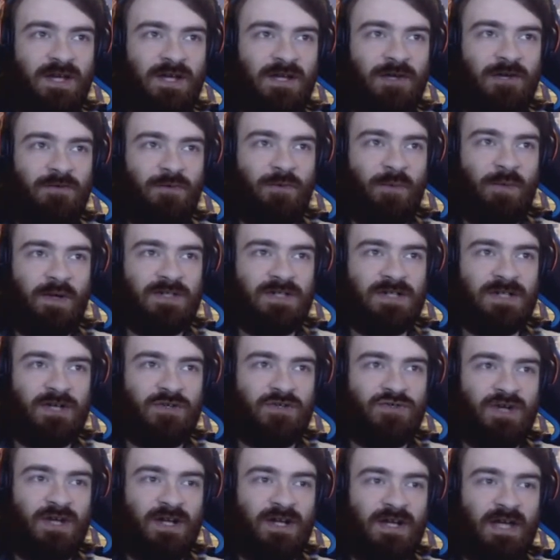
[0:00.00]
I can go for Quick Attack and
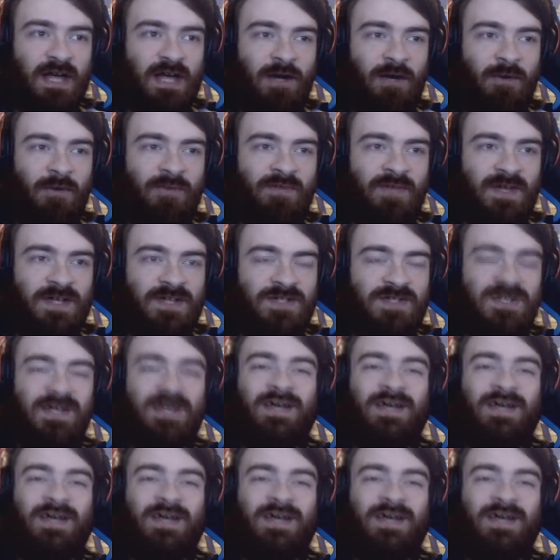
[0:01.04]
try and KO with this.